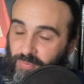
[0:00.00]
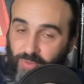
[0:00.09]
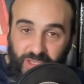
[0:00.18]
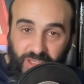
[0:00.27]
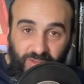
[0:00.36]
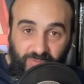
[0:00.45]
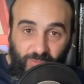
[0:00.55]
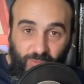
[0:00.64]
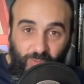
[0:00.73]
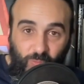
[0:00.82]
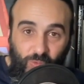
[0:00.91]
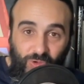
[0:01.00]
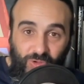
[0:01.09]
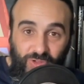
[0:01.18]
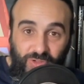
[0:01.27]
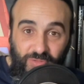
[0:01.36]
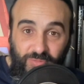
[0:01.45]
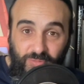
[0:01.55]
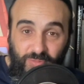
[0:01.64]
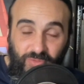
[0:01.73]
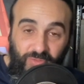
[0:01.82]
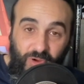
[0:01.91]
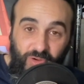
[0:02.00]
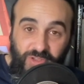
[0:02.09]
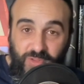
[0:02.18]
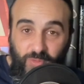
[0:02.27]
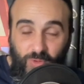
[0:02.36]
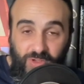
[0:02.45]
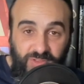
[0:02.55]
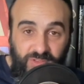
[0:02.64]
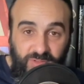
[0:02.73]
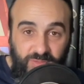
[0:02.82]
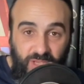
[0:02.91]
breaking the fourth wall and referring to what's